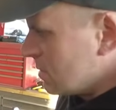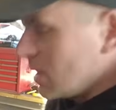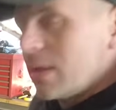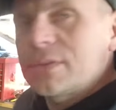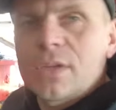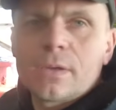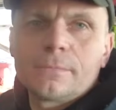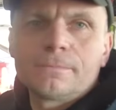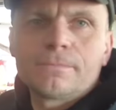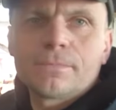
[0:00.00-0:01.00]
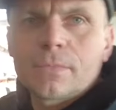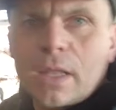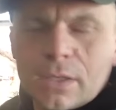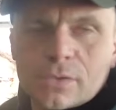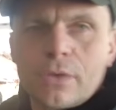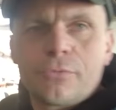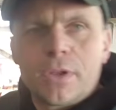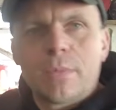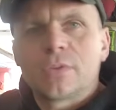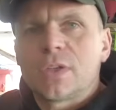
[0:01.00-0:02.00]
yeah, that's it. And it's going for
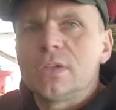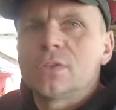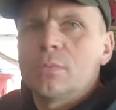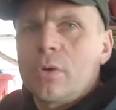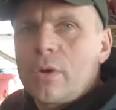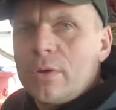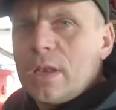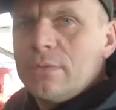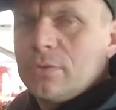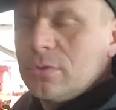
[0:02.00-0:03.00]
an MOT tomorrow at 11.